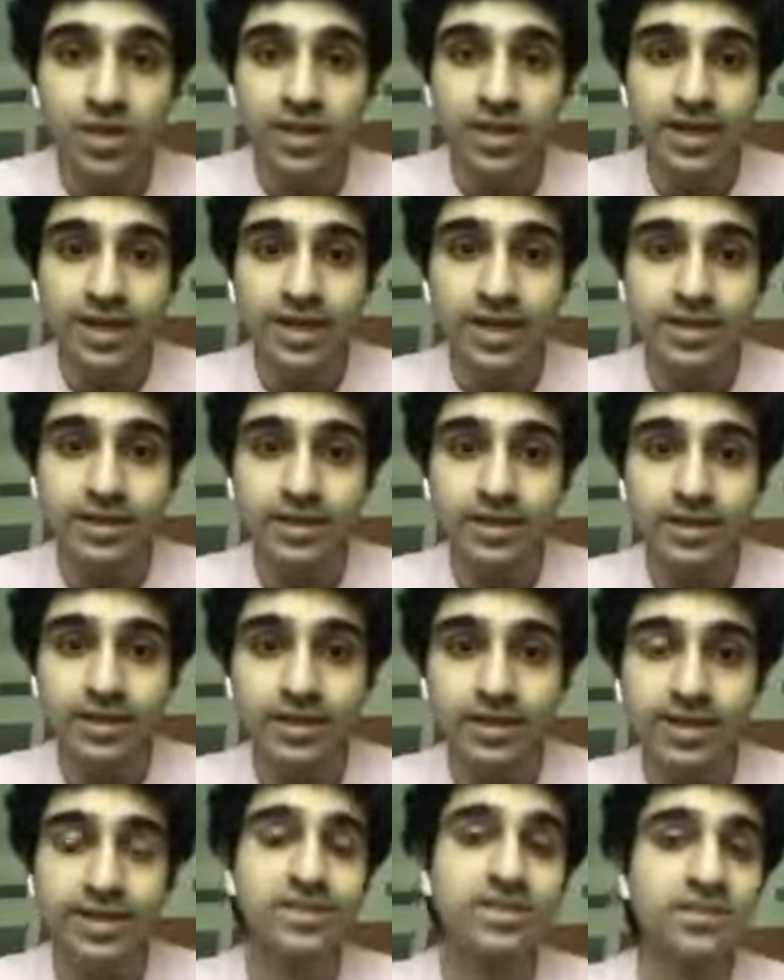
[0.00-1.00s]
it
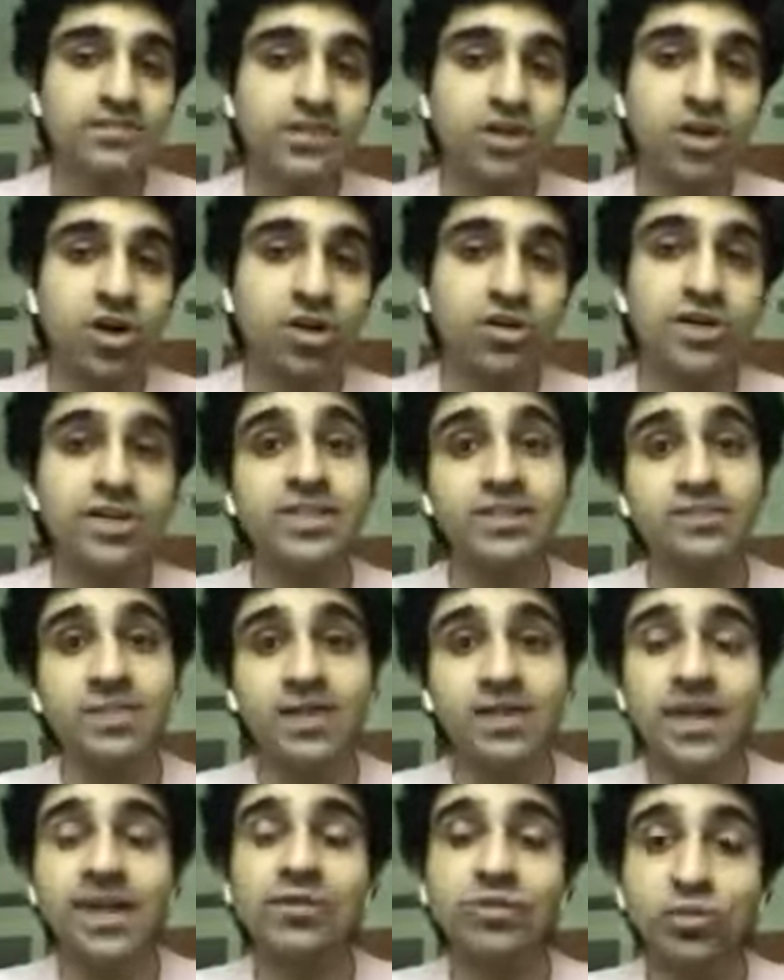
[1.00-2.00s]
takes even longer.
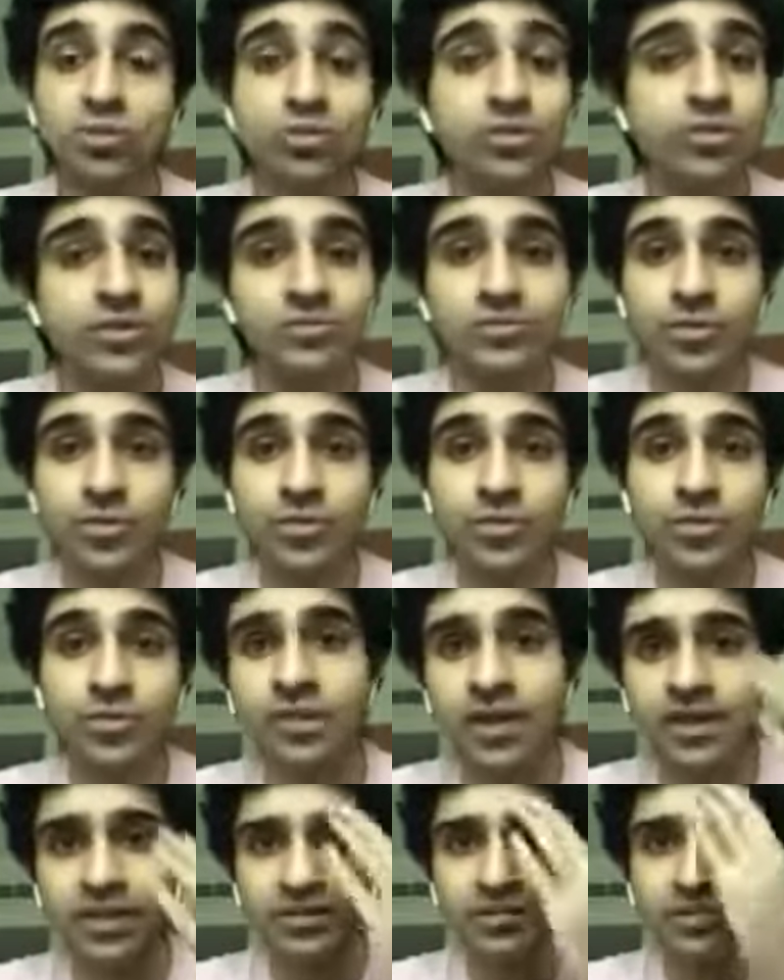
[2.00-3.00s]
And also if you're
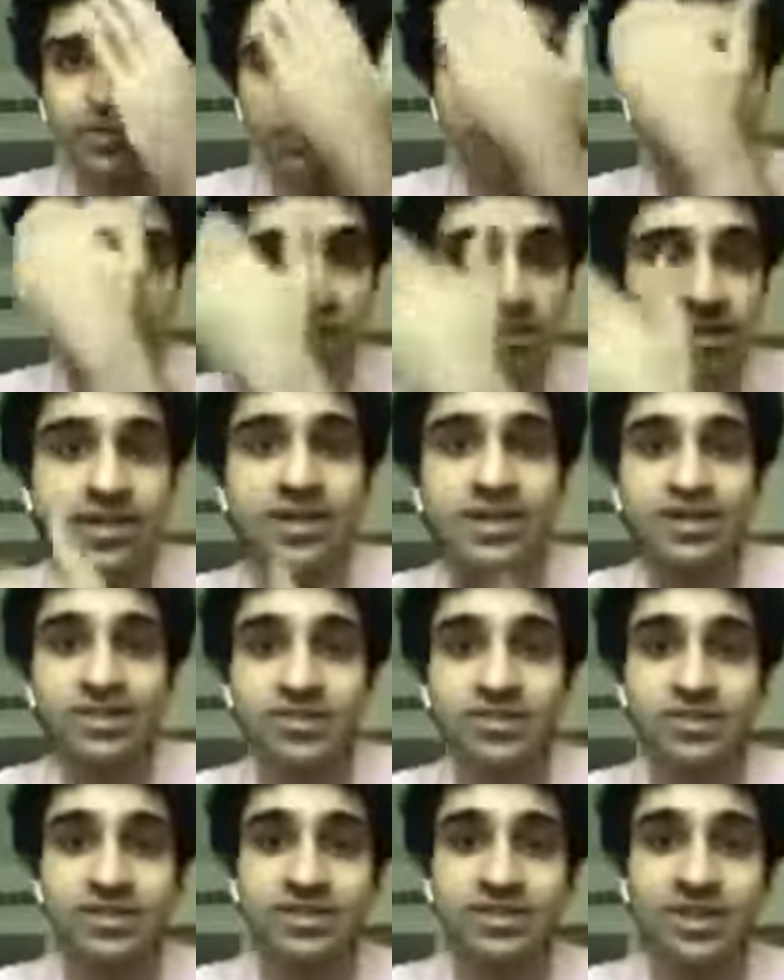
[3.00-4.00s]
preparing for the All India
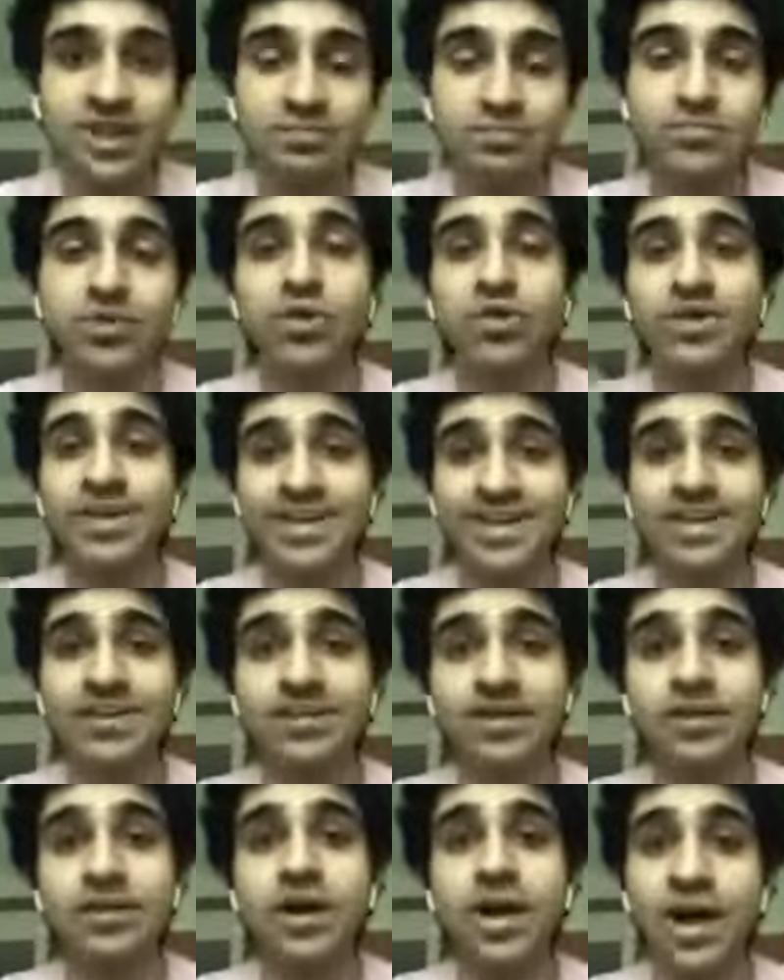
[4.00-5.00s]
entrance exam, your
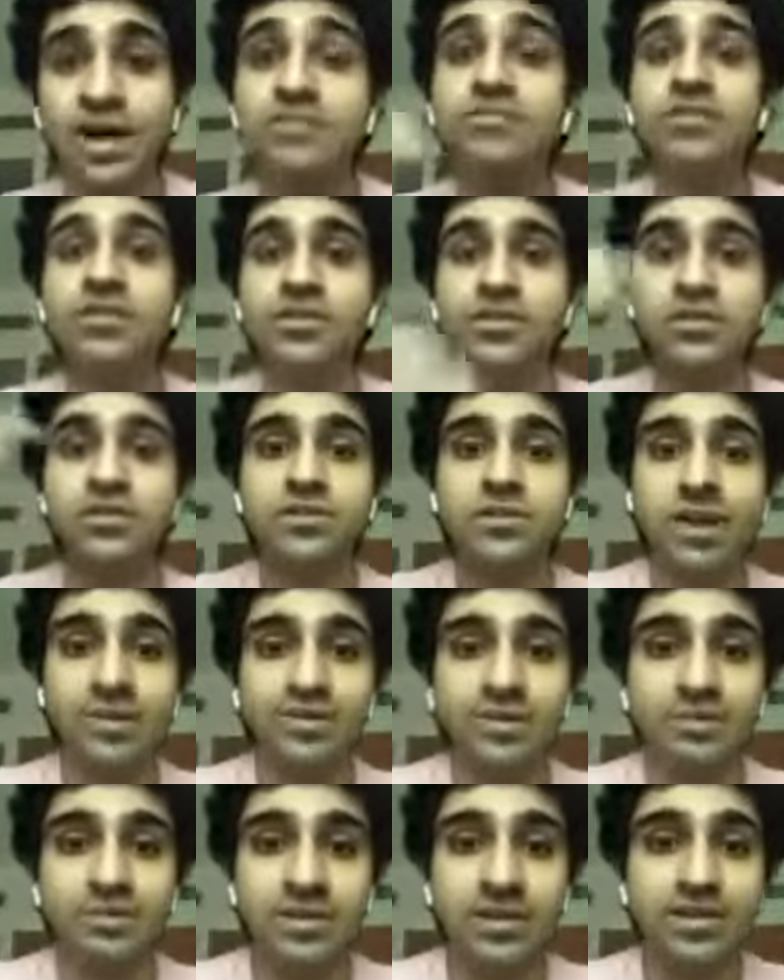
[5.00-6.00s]
NEET after
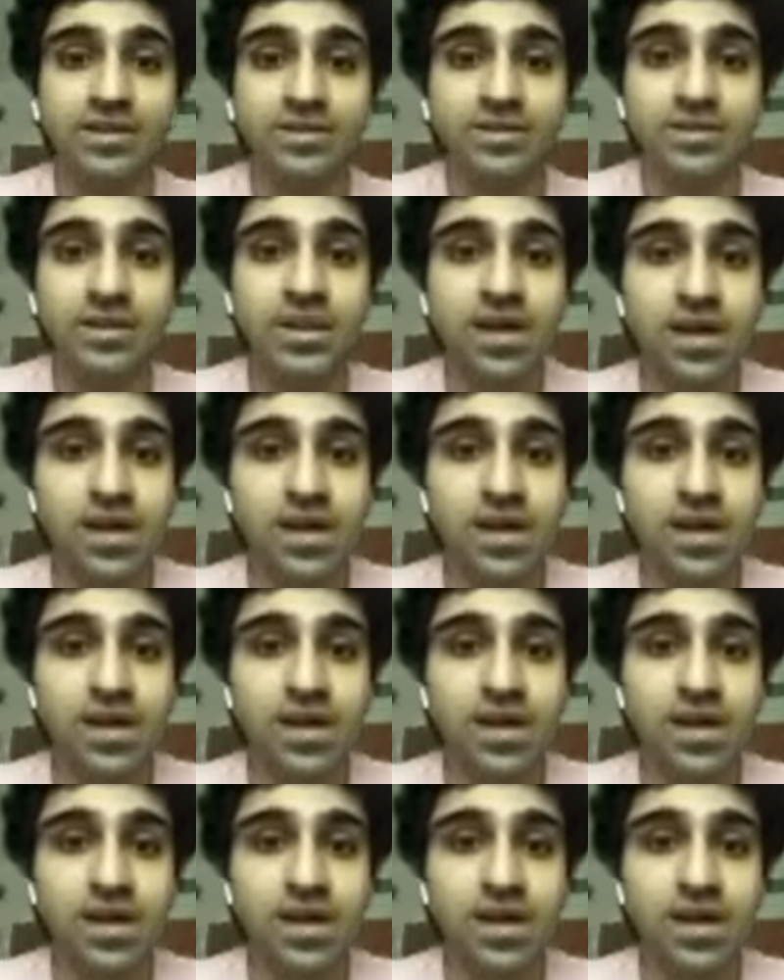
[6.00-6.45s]
MBBS,